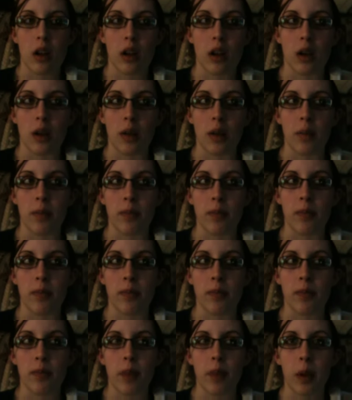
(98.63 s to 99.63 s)
Um,
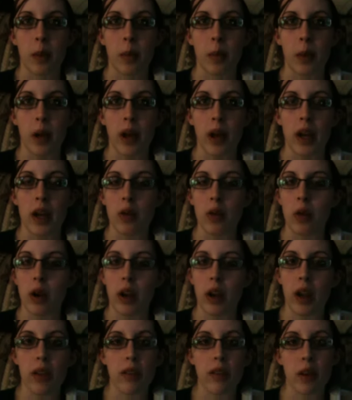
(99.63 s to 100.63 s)
but I didn't
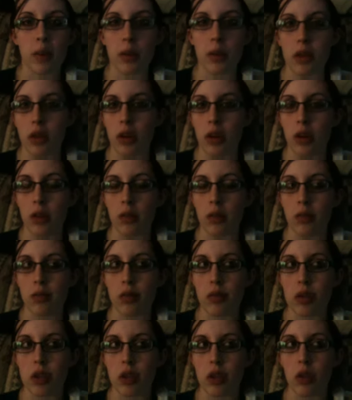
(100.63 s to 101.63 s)
want to have an epidural,
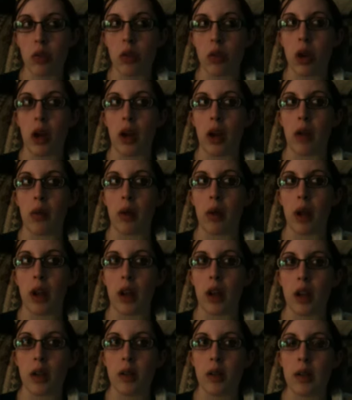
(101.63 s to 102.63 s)
so I
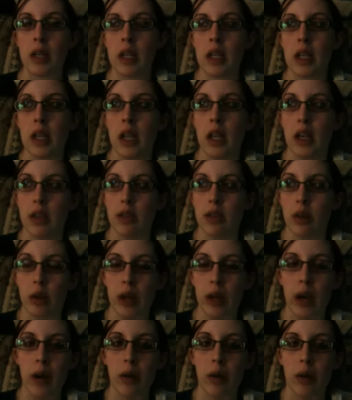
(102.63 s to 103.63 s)
waited
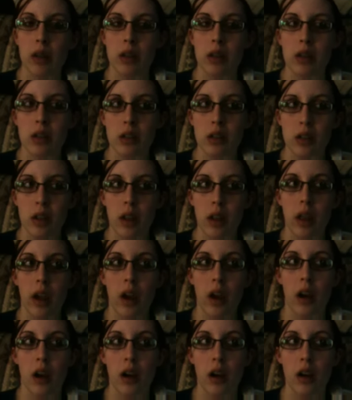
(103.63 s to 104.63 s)
four hours
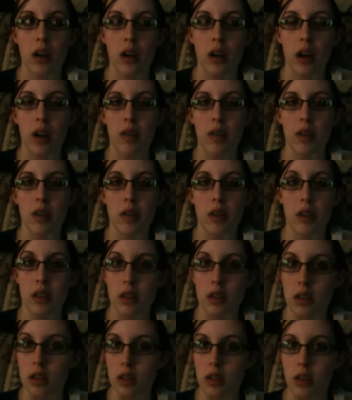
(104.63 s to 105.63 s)
there, having
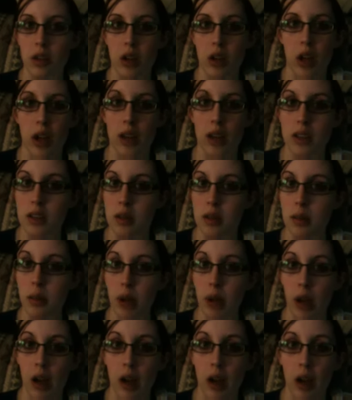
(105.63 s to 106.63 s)
still constant
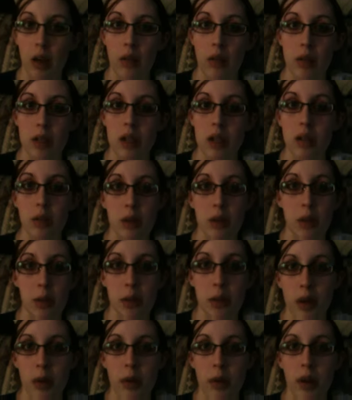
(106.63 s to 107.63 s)
pain. I was dealing with
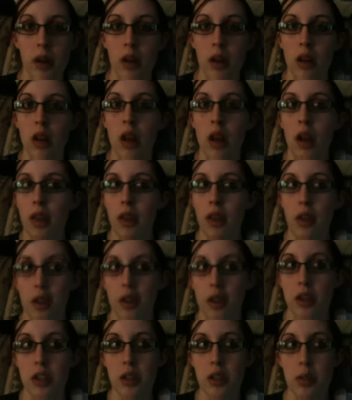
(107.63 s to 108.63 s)
it pretty well. The
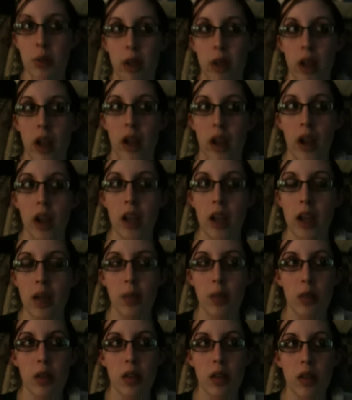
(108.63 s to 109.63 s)
nurses were like, I
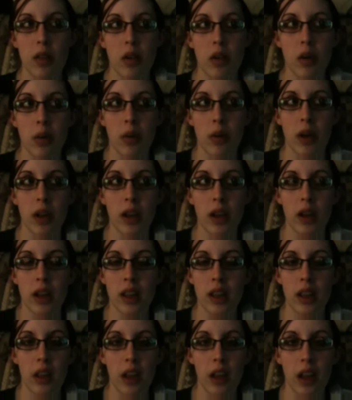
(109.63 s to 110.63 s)
can't believe you don't want
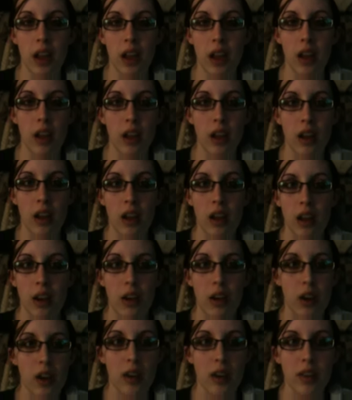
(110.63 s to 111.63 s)
anything
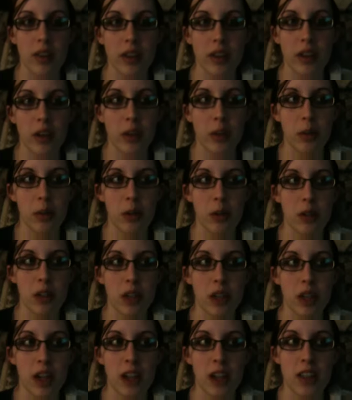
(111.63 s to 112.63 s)
you're having almost
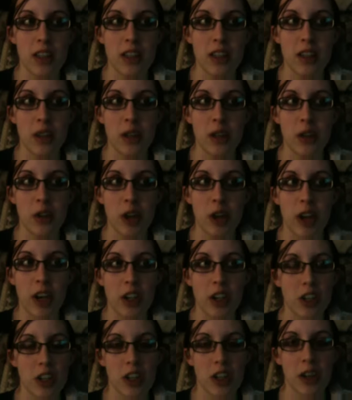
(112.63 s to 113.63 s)
a constant
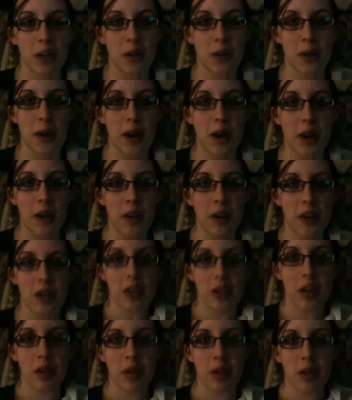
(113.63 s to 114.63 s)
contraction. I don't know how you're
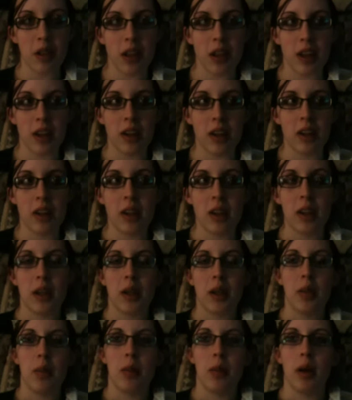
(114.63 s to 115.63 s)
dealing with it.
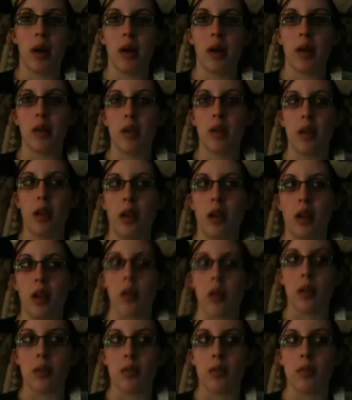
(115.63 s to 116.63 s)
But
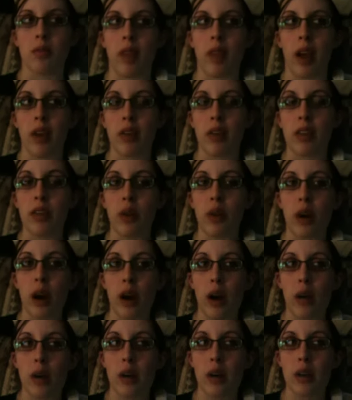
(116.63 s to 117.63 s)
um, after four
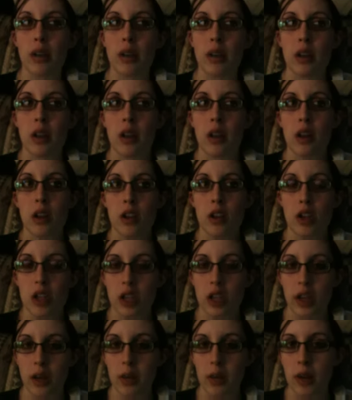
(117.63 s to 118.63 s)
hours, she
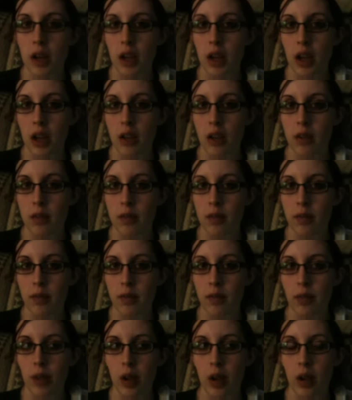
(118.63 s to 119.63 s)
checked me again,
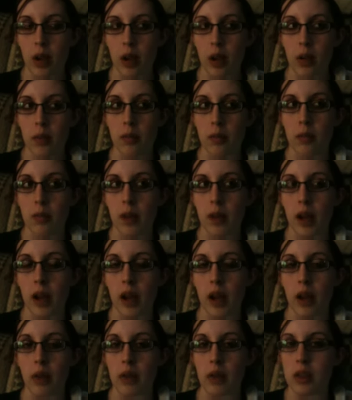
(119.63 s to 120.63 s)
um,
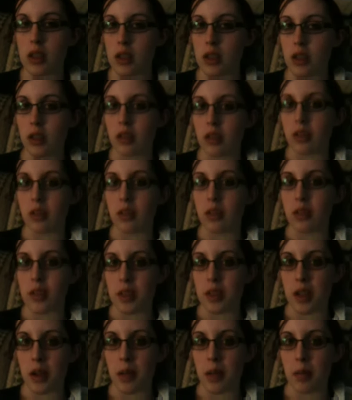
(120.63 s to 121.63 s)
and I was still
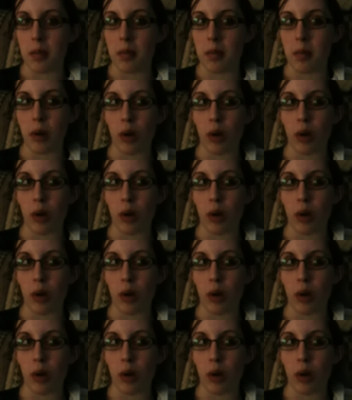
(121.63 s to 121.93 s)
the same.